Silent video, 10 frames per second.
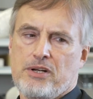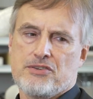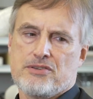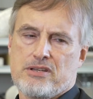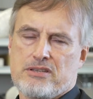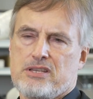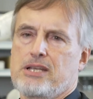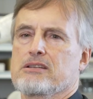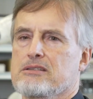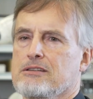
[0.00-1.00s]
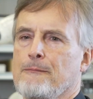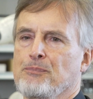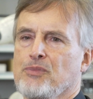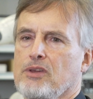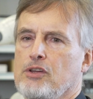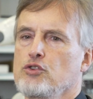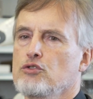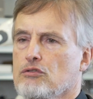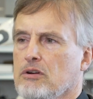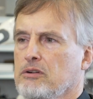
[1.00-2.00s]
much does this
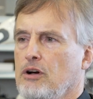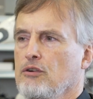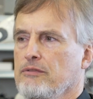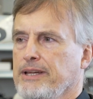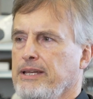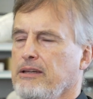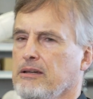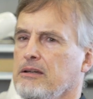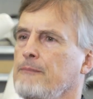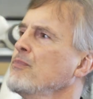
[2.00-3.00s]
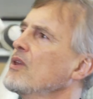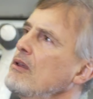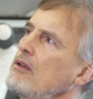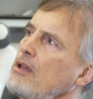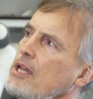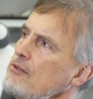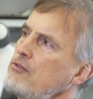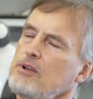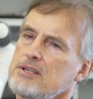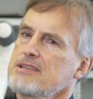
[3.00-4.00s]
neuron over here
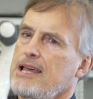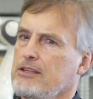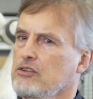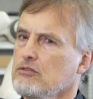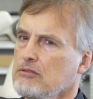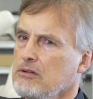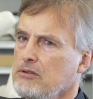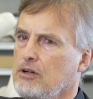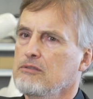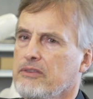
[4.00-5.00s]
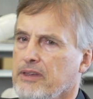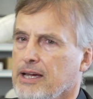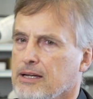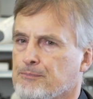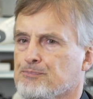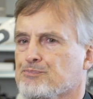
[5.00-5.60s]
influence that neuron over there.